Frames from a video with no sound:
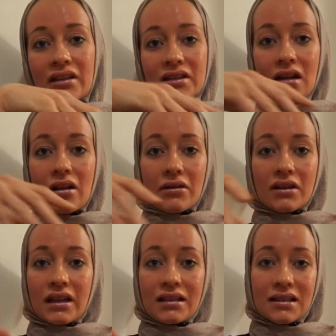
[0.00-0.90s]
is a lot of
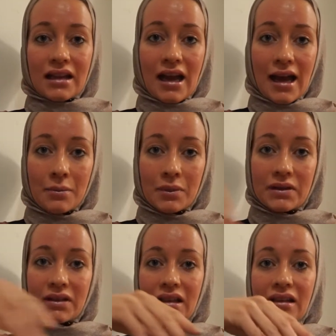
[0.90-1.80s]
things that
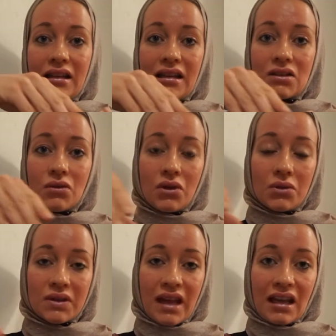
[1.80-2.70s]
happens in these few
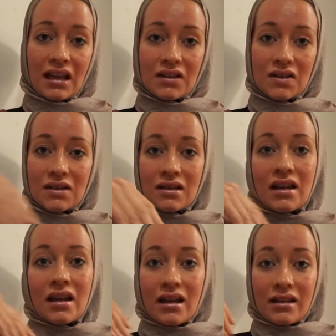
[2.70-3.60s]
seconds
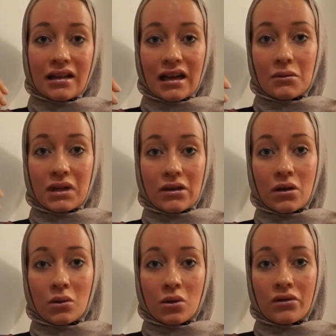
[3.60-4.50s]
that I will
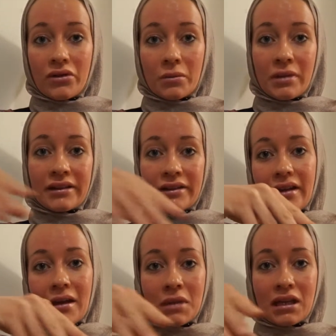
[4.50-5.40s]
go over, but
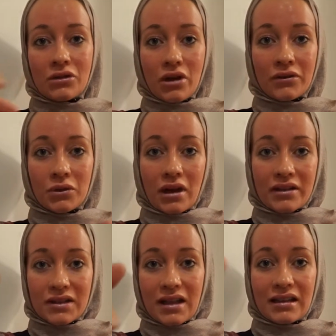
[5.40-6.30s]
I mean, you have to
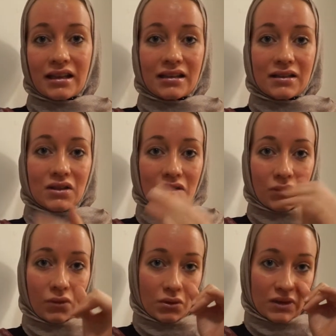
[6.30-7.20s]
understand that it's
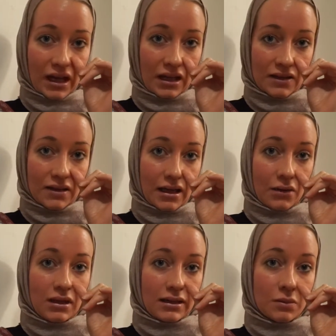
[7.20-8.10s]
just few seconds that I
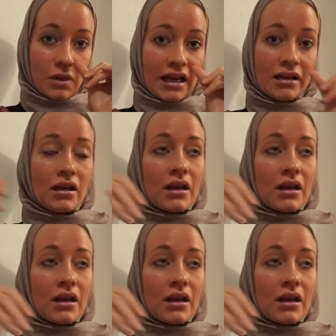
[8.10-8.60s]
will explain.